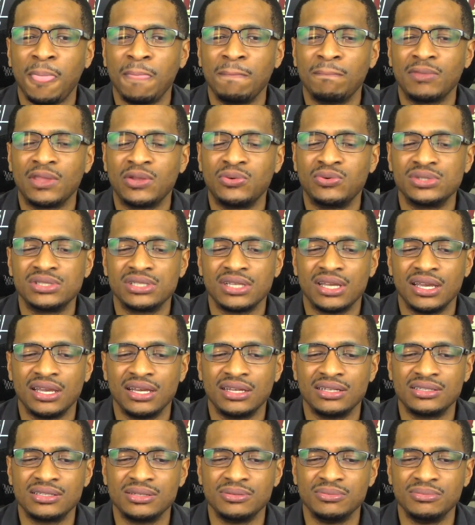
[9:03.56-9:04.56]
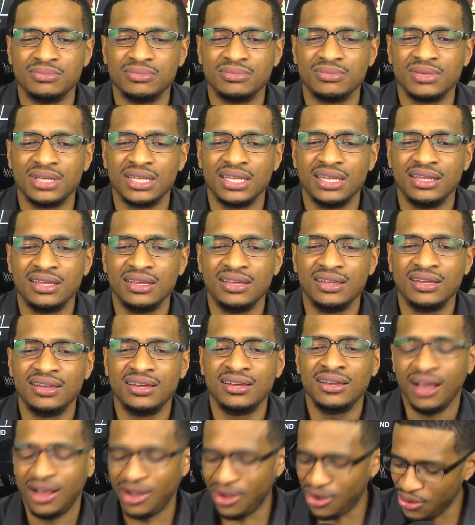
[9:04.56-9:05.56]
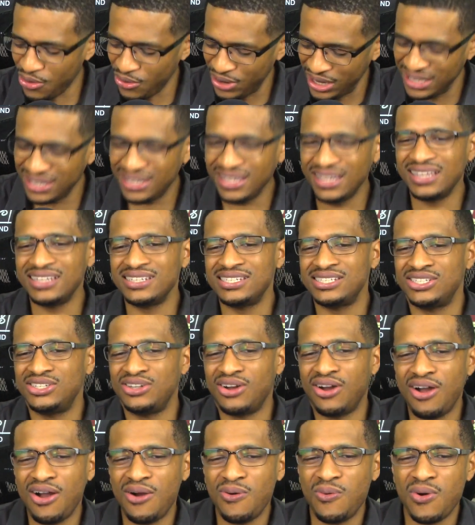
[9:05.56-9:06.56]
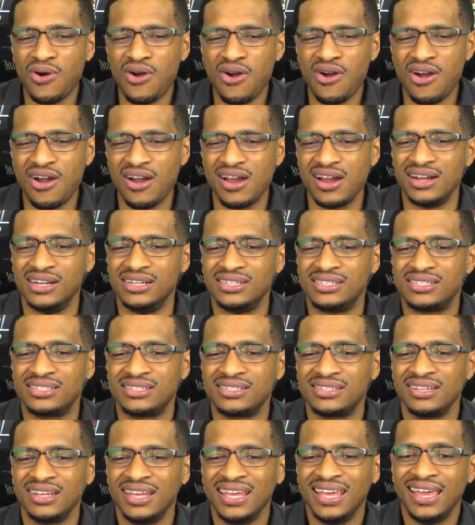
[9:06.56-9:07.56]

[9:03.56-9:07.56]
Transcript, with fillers: I wish I had some. Oh, and then Star Wars.